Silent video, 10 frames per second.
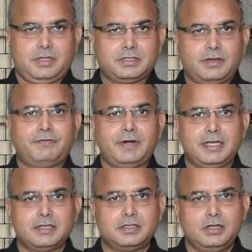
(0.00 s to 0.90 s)

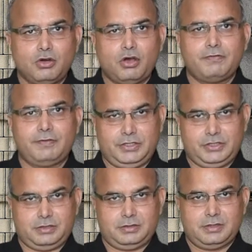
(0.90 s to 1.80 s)
Suffering is the law of
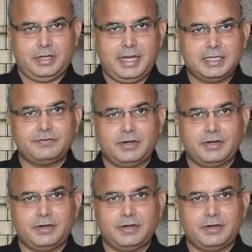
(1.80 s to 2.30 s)
nature. As